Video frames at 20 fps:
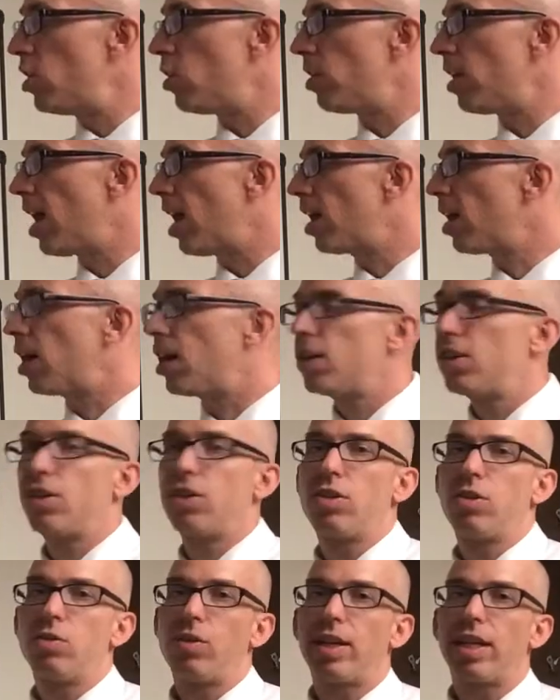You're not
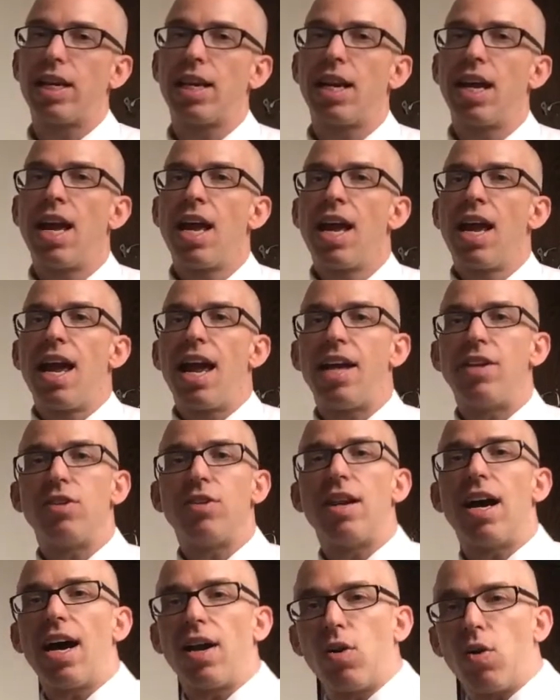underdoing it and
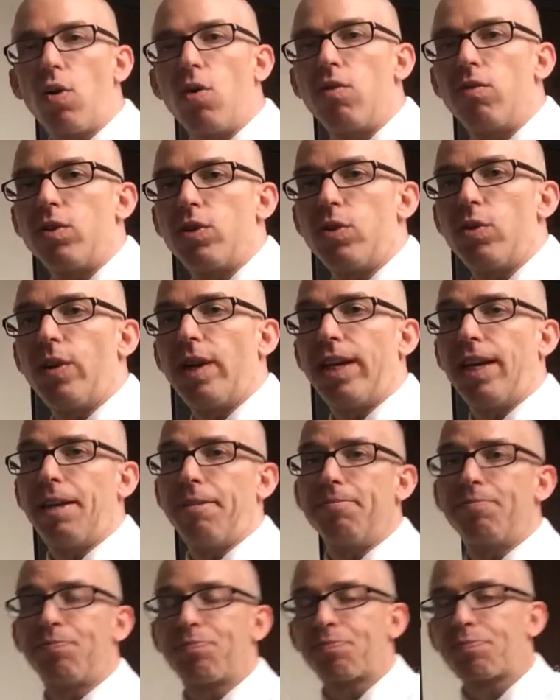you're not overdoing
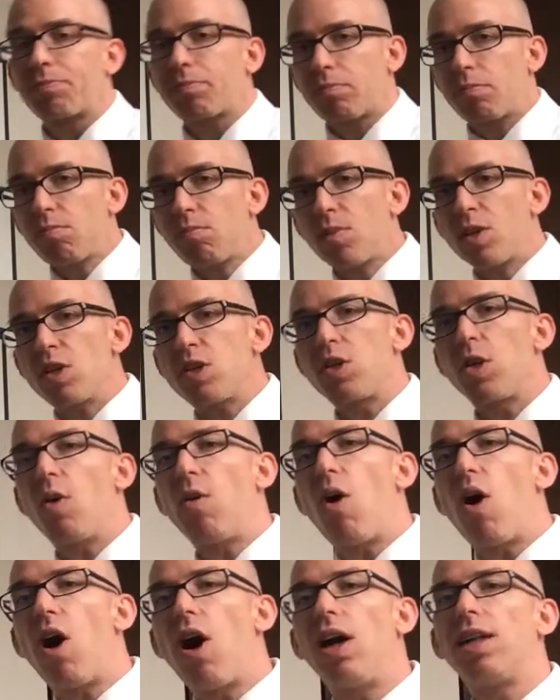it.
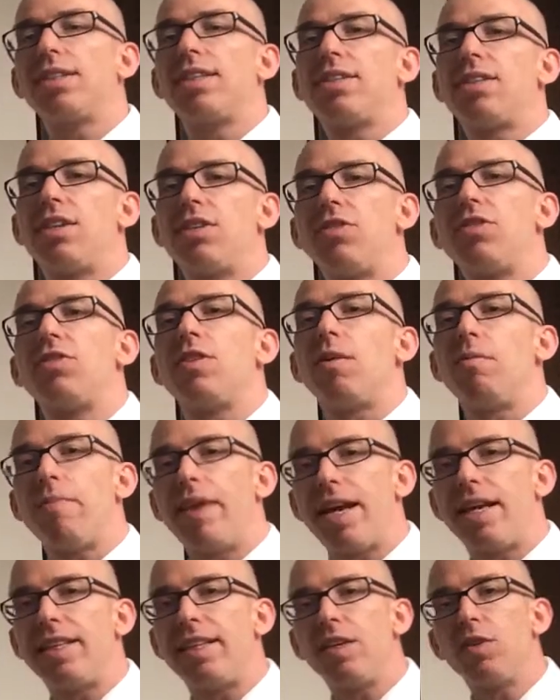So all decisions are
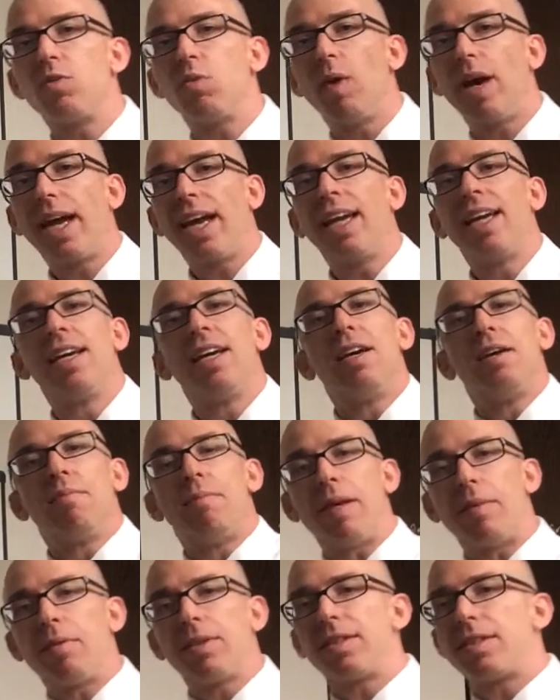made this way.
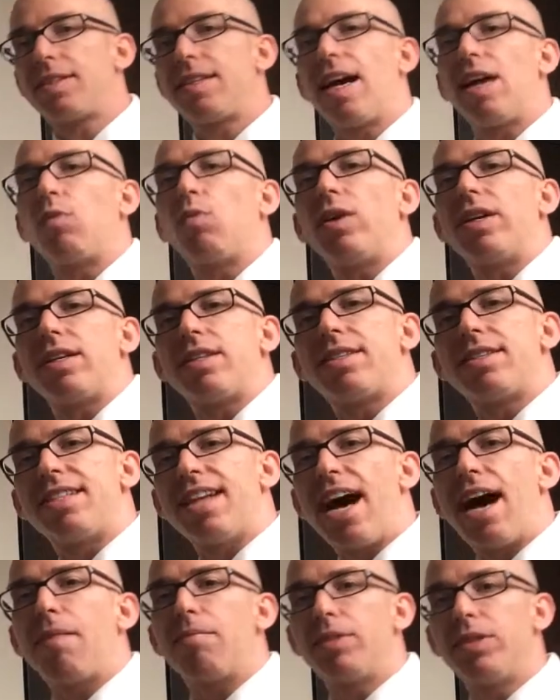People decide when to
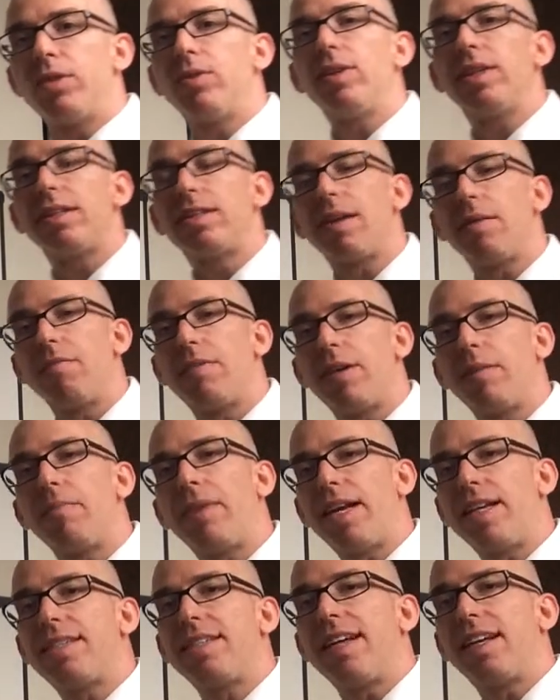stop doing something
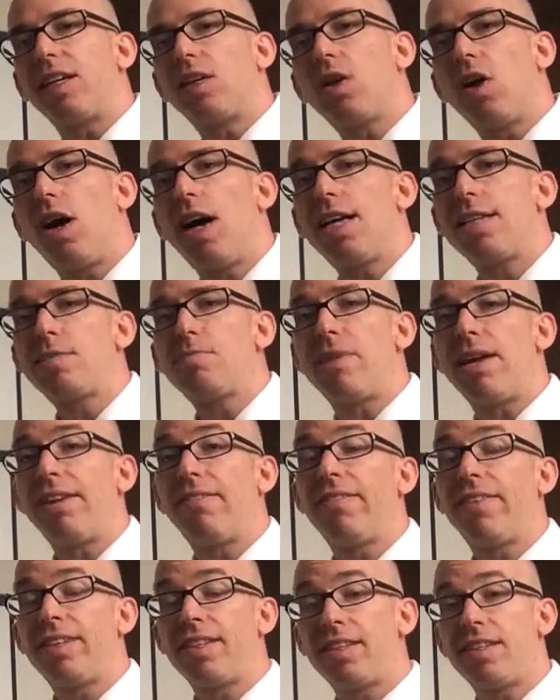based on a cost
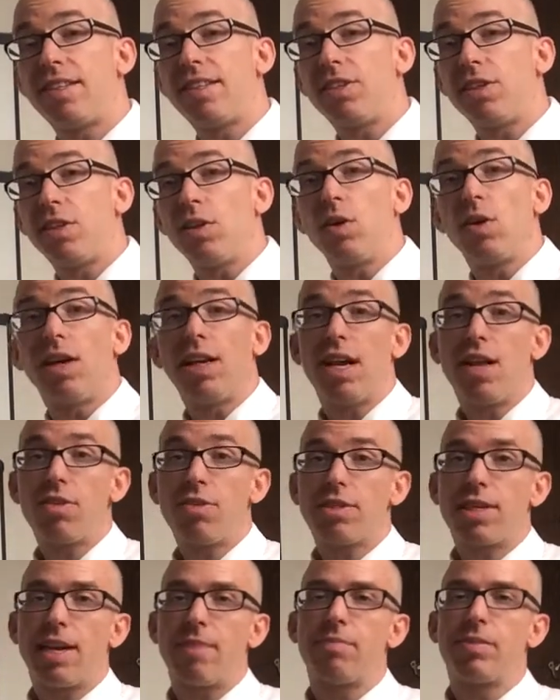benefit decision, and
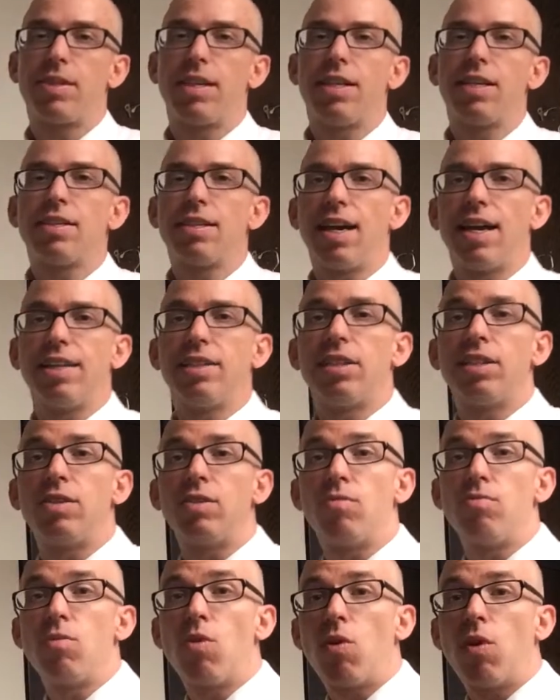other times they decide to
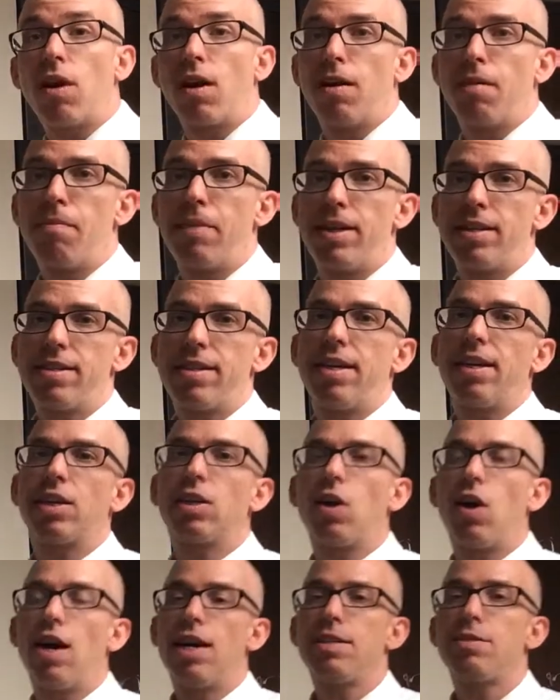do more based on a
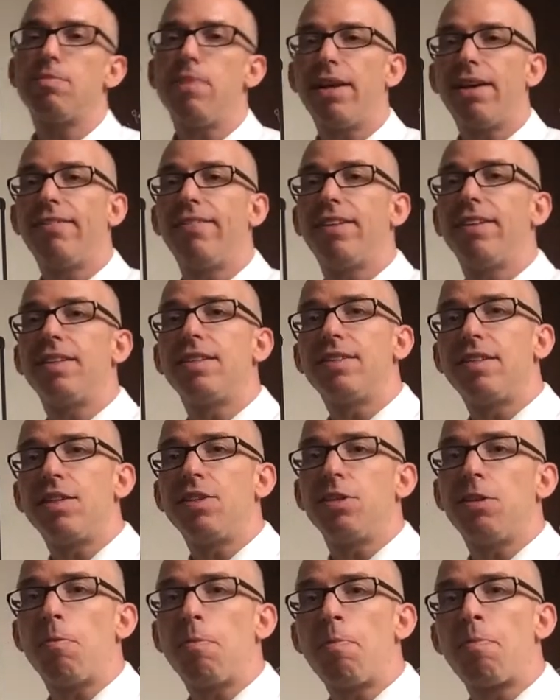cost benefit
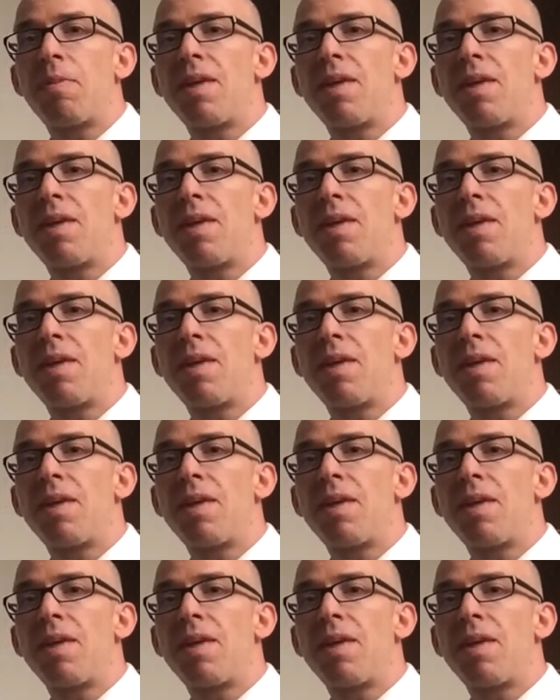decision.